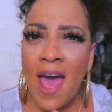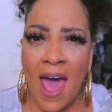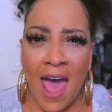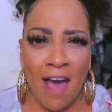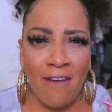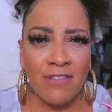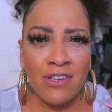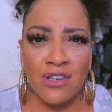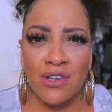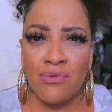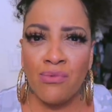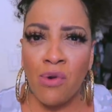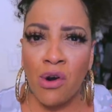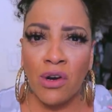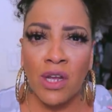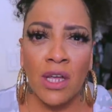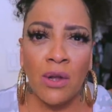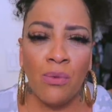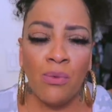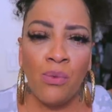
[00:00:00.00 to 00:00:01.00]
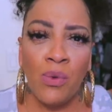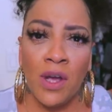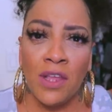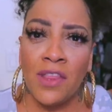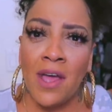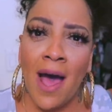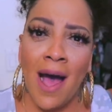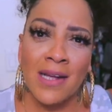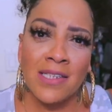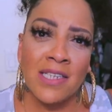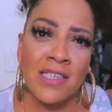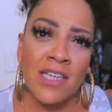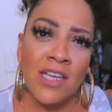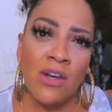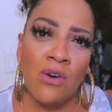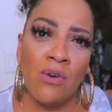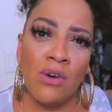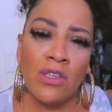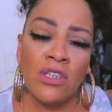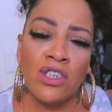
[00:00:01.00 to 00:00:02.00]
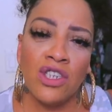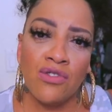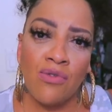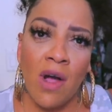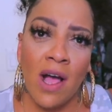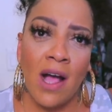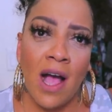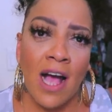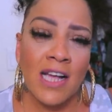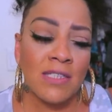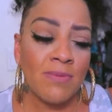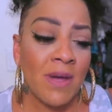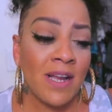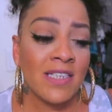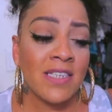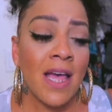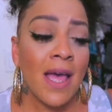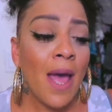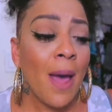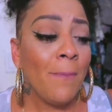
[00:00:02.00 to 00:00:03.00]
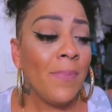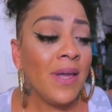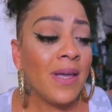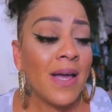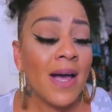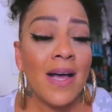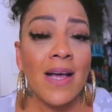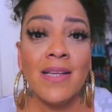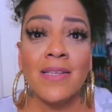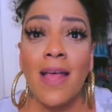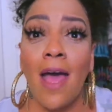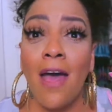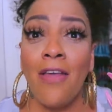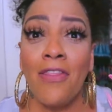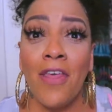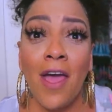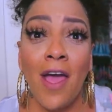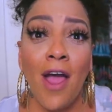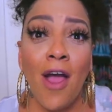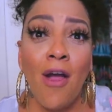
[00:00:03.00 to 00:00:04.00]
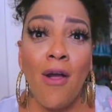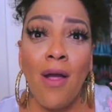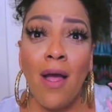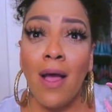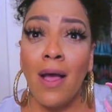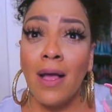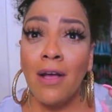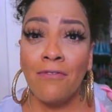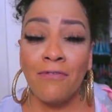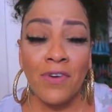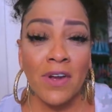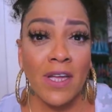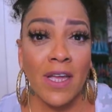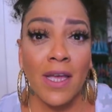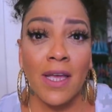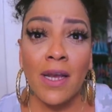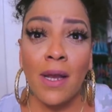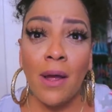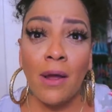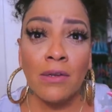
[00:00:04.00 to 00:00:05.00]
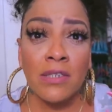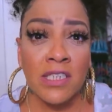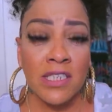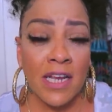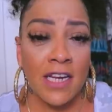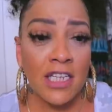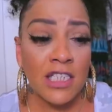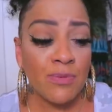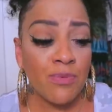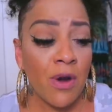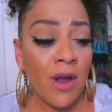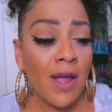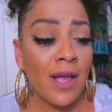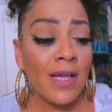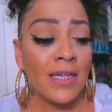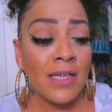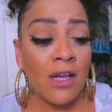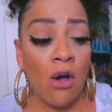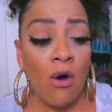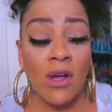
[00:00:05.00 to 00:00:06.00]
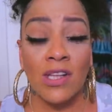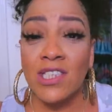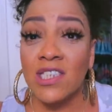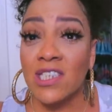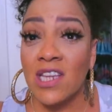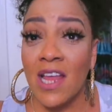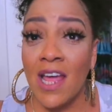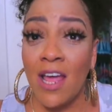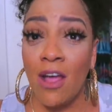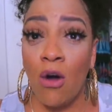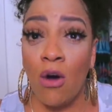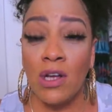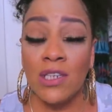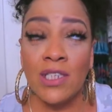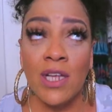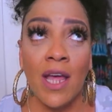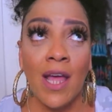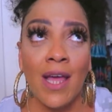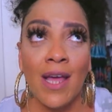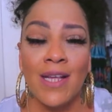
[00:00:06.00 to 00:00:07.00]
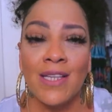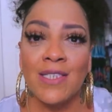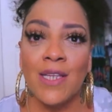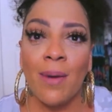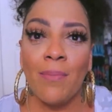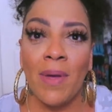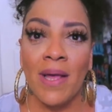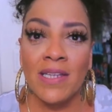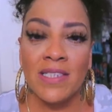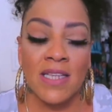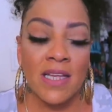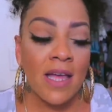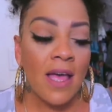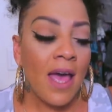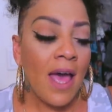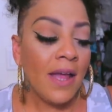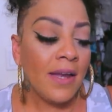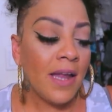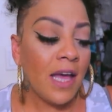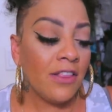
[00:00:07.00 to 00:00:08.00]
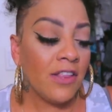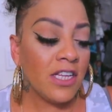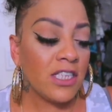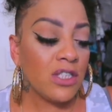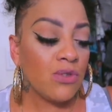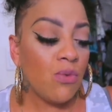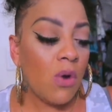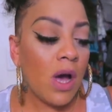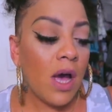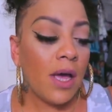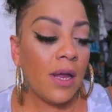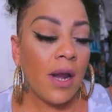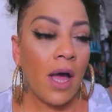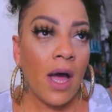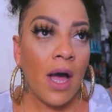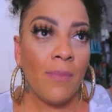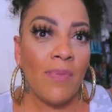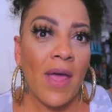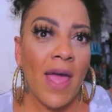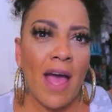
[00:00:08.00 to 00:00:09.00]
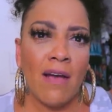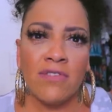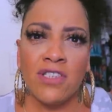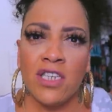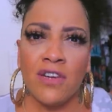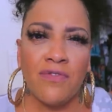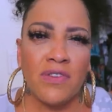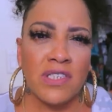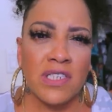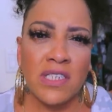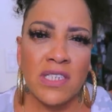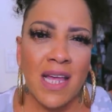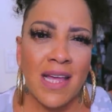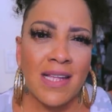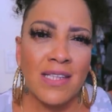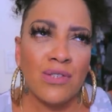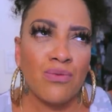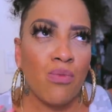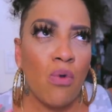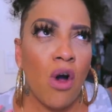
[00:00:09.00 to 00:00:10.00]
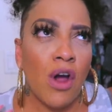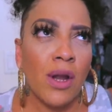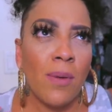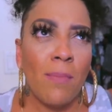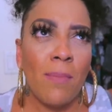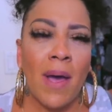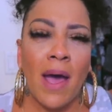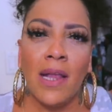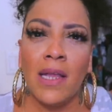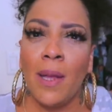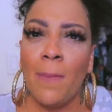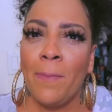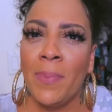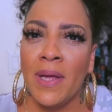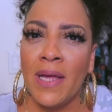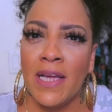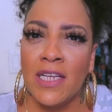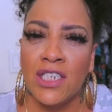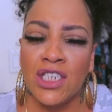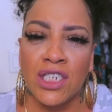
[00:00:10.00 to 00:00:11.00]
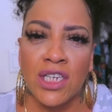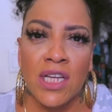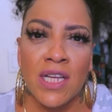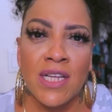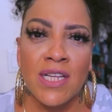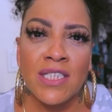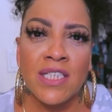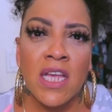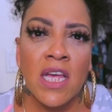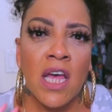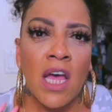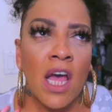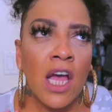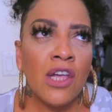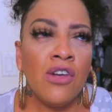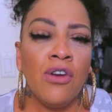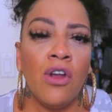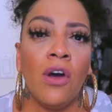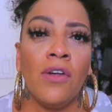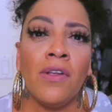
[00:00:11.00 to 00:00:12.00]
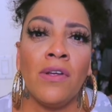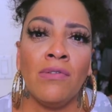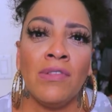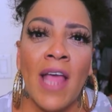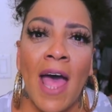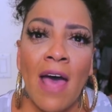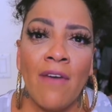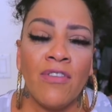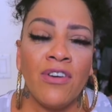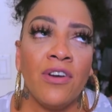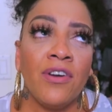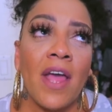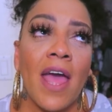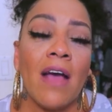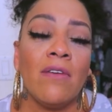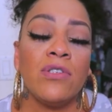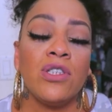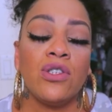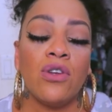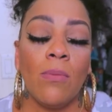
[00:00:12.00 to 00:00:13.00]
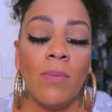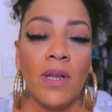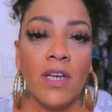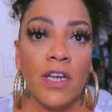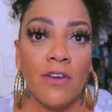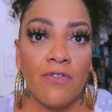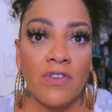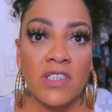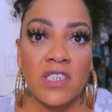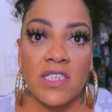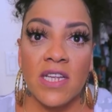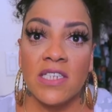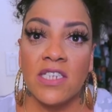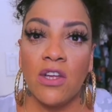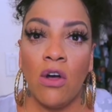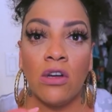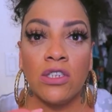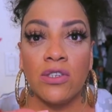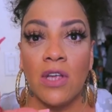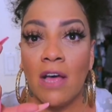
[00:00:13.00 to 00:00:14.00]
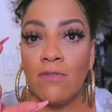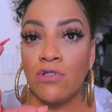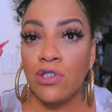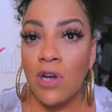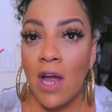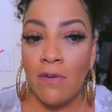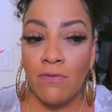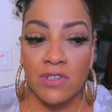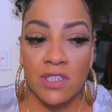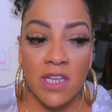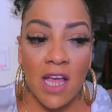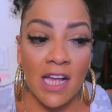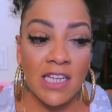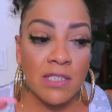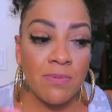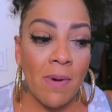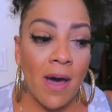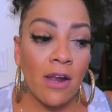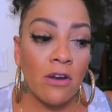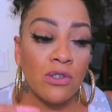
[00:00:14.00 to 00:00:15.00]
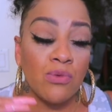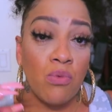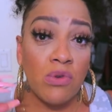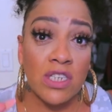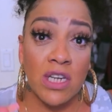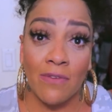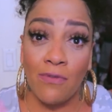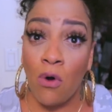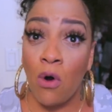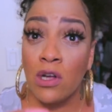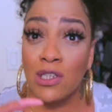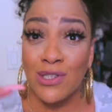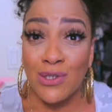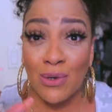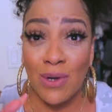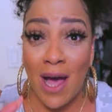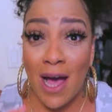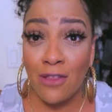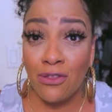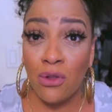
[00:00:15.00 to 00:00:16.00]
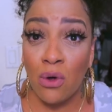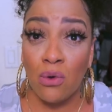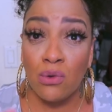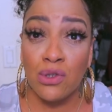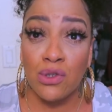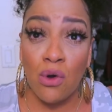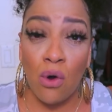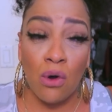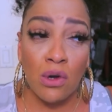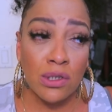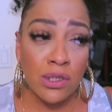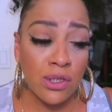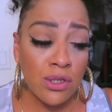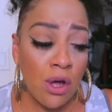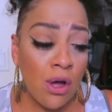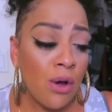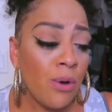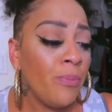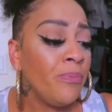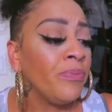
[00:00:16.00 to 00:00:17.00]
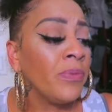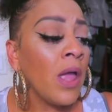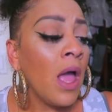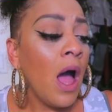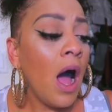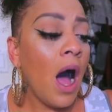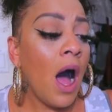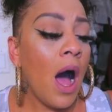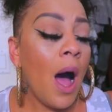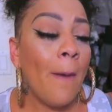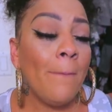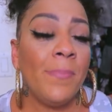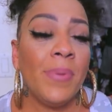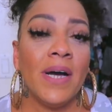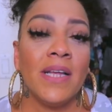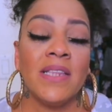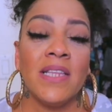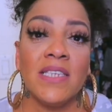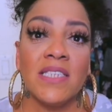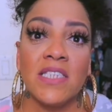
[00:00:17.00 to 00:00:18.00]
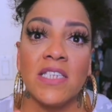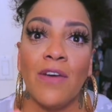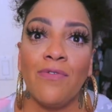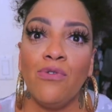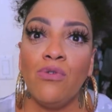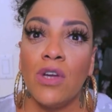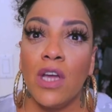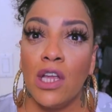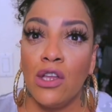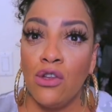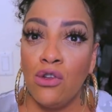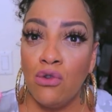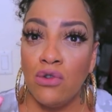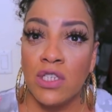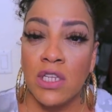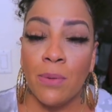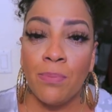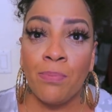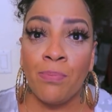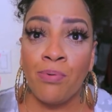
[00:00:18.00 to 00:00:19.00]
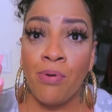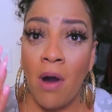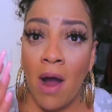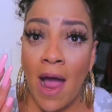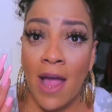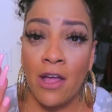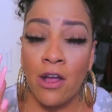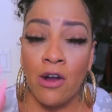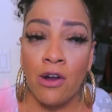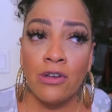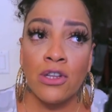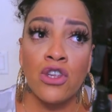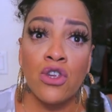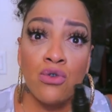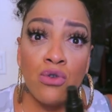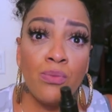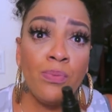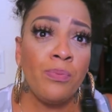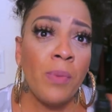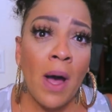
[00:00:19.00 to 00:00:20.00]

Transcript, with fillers: after working with Octoly on the Gerard Cosmetics because their freaking setting spray called Slay All Day is amazing. Now this one, um, they have different scents, watermelon, peaches, you know, lavender. They have so many different scents. They also have travel size bottles, which I've also got those also. Um, but this stuff, you can use it prior to